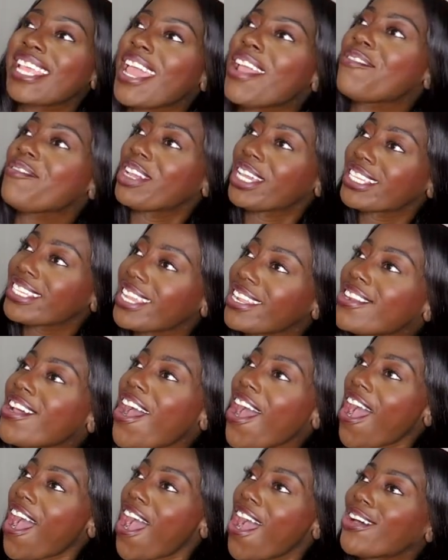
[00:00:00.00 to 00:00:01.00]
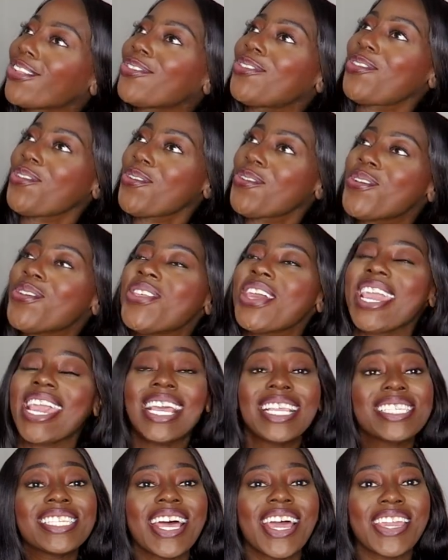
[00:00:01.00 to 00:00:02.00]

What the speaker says: There is an art to this.